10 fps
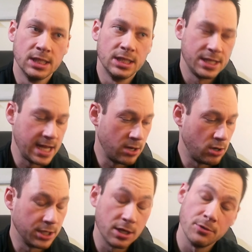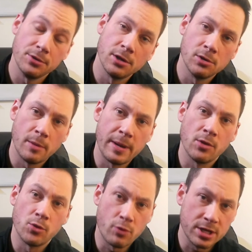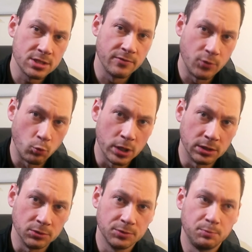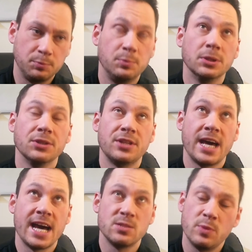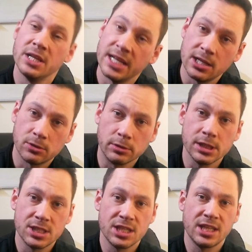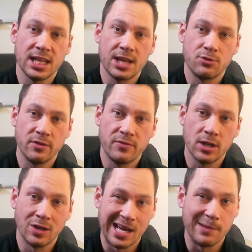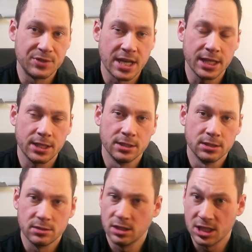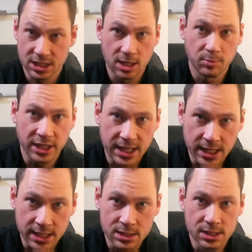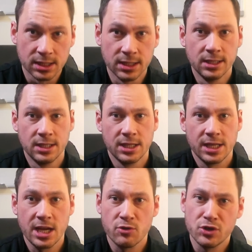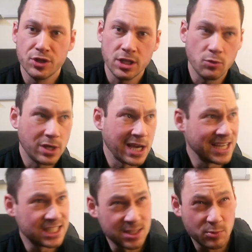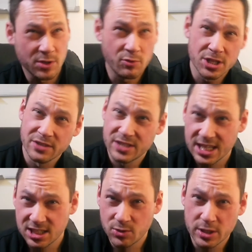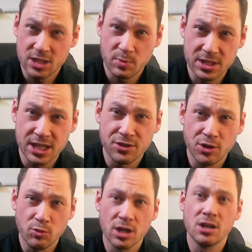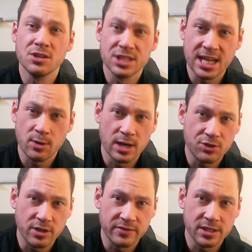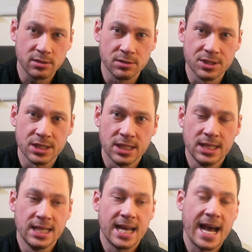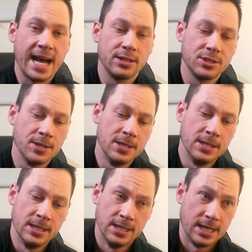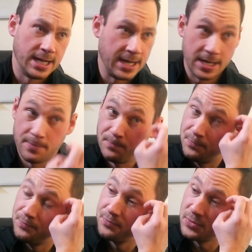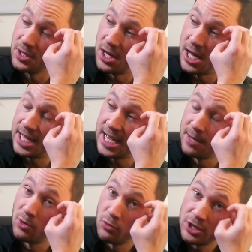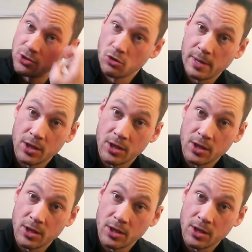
Now, I don't know about the rest of the world, but there has been an increase in the electric vehicle uptake the last couple of years. Here in the UK, somewhere in the region of 10 to 20% new cars are now electric vehicles. And um, again, I'm not really sure about the